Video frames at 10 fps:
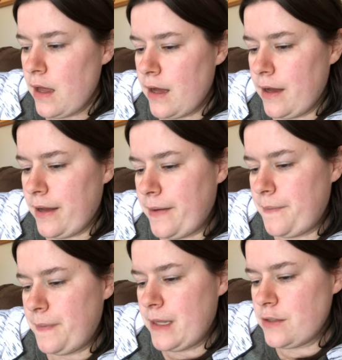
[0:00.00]

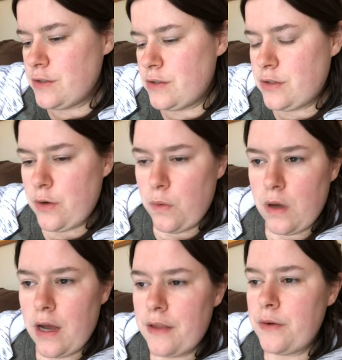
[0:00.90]
Um, so
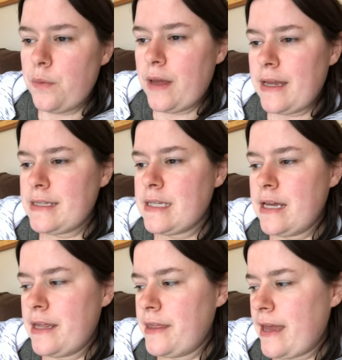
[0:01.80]
other ways
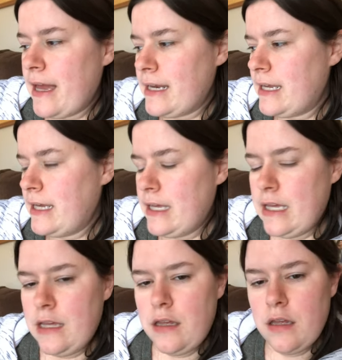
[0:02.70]
that
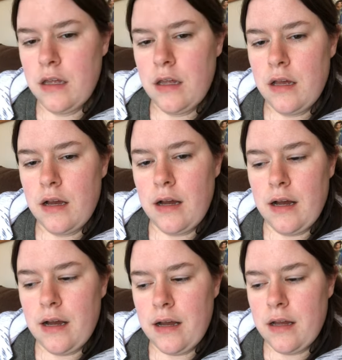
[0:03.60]
he
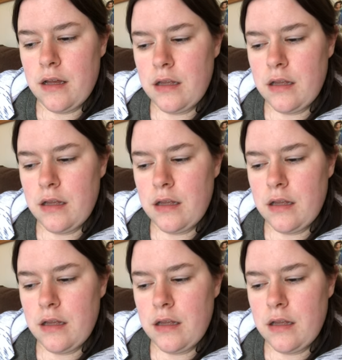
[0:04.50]
uh,